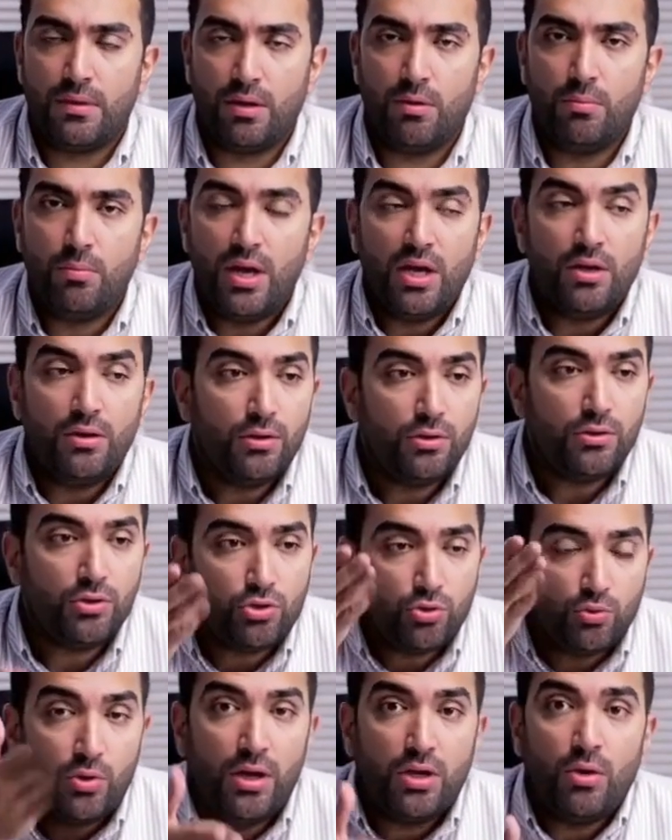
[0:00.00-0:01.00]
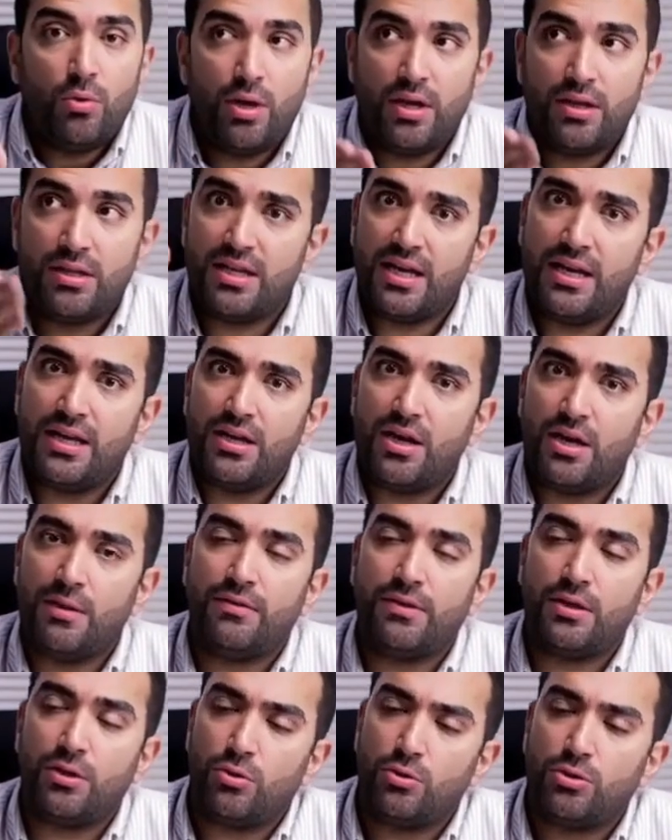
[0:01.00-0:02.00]
Well, you are the one cutting off
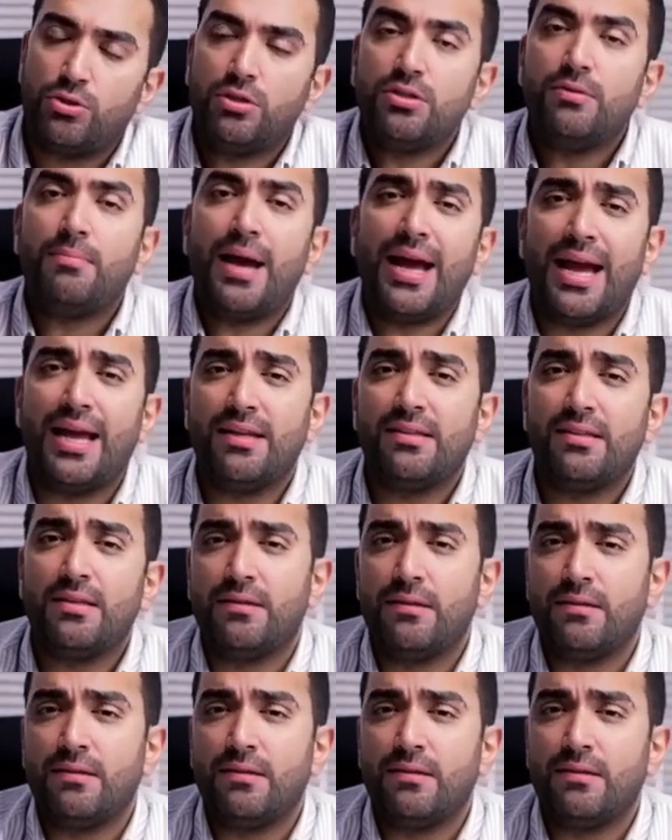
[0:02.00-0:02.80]
the user's path.